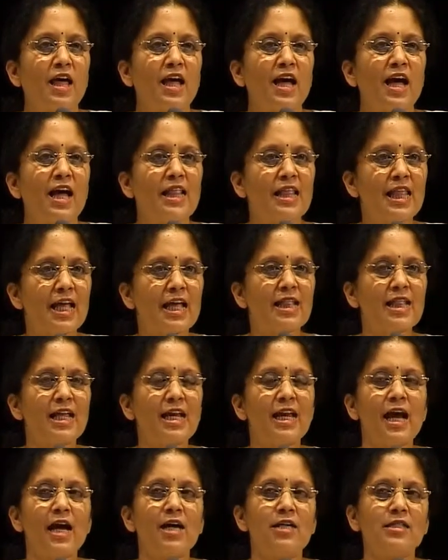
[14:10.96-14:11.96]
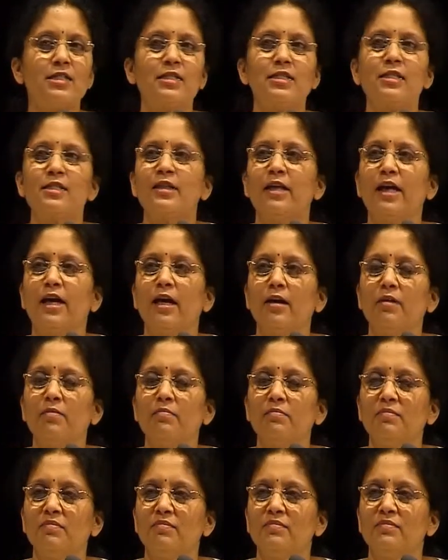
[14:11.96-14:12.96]
And then the last year
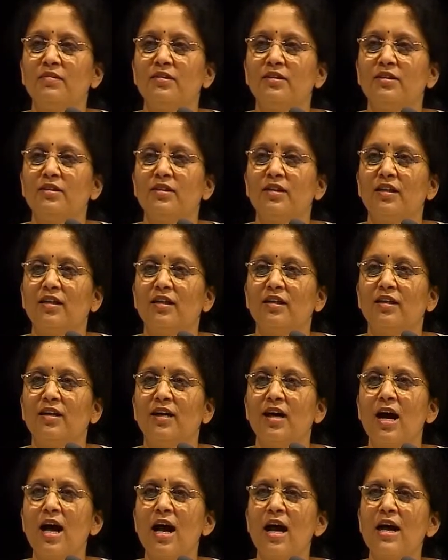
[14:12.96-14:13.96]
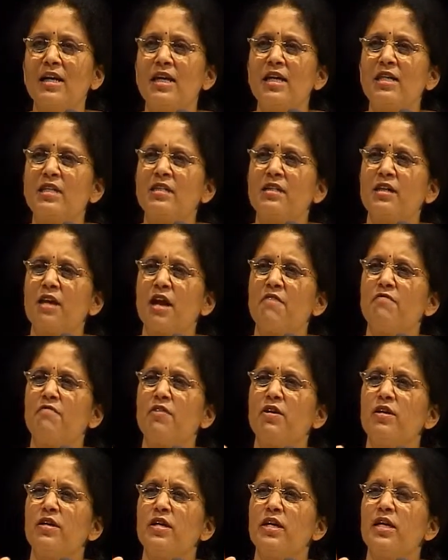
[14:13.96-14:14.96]
came, and his
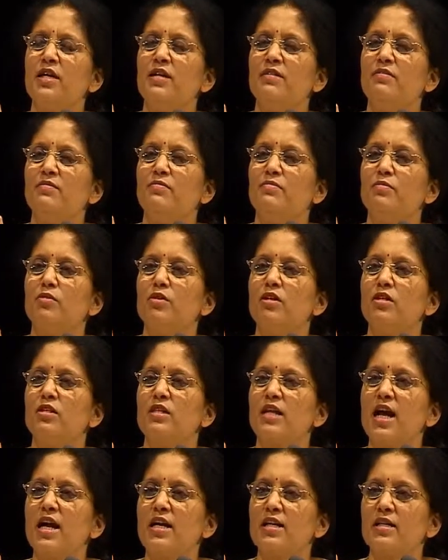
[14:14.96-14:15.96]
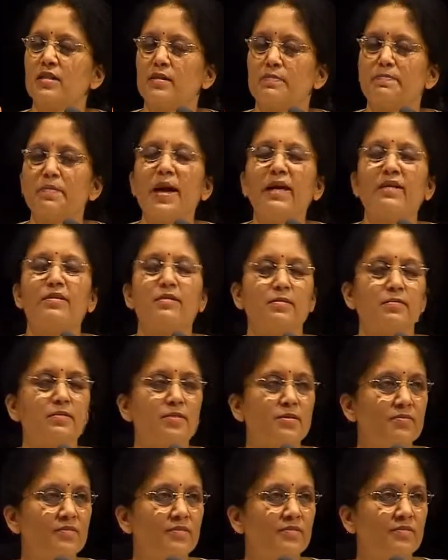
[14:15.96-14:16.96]
revelry was at its maximum.